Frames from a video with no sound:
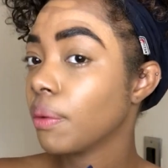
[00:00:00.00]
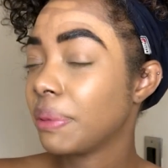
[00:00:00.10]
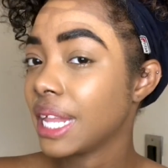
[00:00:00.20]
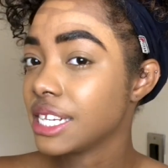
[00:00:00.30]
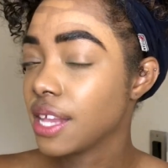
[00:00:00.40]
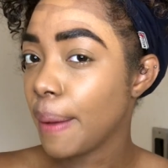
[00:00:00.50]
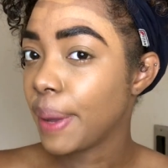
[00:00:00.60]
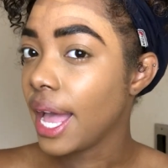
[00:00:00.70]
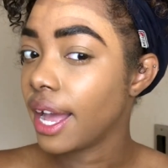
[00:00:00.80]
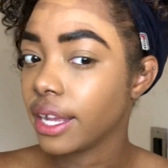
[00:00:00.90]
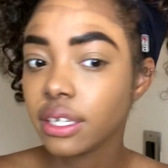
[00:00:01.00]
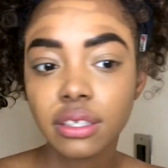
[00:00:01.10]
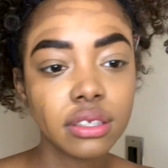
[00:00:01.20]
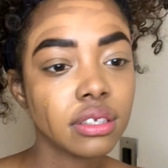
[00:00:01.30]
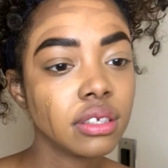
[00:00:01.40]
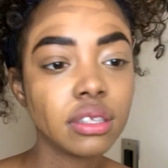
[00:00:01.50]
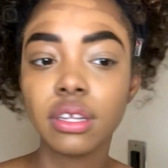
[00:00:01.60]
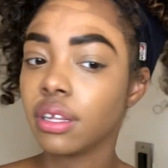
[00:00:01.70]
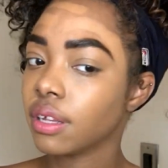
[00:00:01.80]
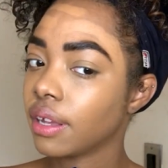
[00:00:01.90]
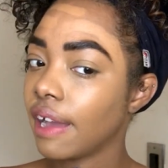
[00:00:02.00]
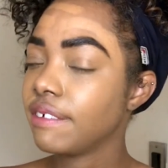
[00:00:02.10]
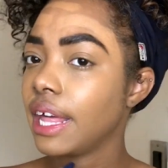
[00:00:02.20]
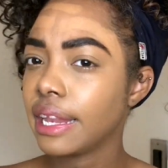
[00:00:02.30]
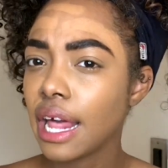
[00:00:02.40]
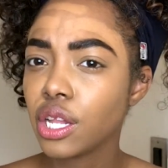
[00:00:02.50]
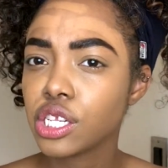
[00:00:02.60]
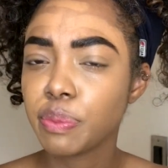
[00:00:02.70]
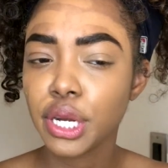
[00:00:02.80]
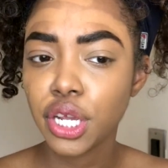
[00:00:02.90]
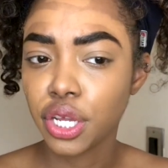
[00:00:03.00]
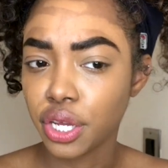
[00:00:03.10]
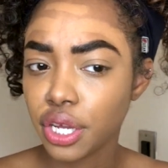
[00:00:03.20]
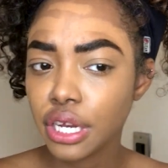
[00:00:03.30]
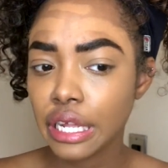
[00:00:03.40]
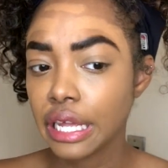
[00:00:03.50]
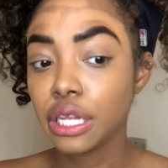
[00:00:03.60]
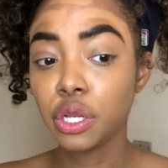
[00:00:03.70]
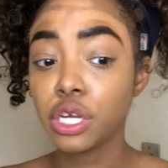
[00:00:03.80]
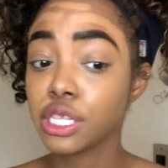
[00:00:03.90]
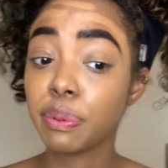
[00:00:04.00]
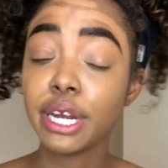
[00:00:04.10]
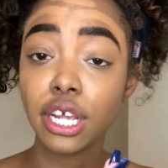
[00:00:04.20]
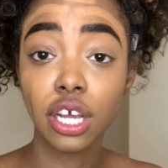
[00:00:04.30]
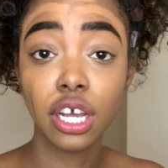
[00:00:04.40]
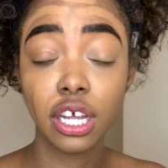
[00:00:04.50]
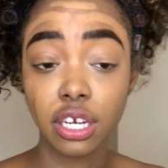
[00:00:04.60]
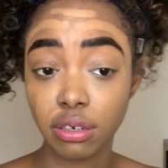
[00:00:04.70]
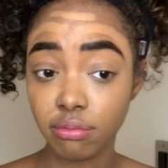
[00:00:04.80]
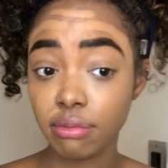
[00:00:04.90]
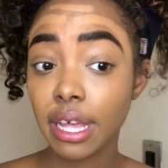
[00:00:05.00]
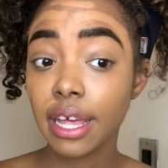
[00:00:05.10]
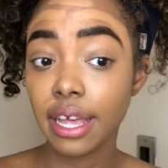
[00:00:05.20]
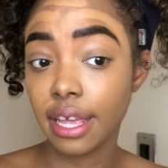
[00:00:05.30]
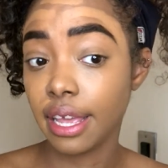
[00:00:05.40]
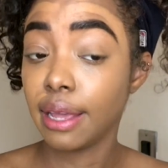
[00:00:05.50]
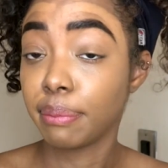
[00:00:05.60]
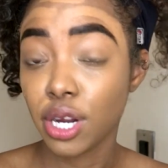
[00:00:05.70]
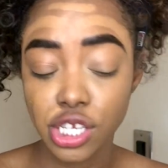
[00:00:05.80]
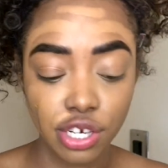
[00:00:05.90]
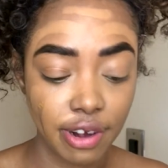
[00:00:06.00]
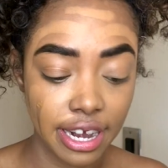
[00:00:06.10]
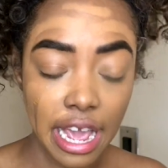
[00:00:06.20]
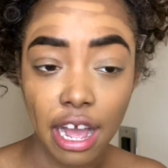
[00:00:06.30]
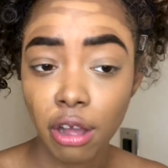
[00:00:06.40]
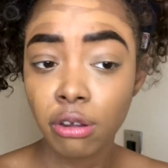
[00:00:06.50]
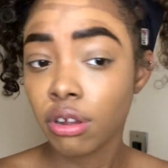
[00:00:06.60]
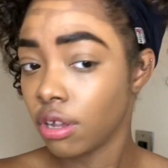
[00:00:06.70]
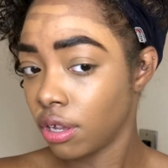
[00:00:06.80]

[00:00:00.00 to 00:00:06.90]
But that's not bad. I feel like that looks pretty good. It looks pretty good in person right now.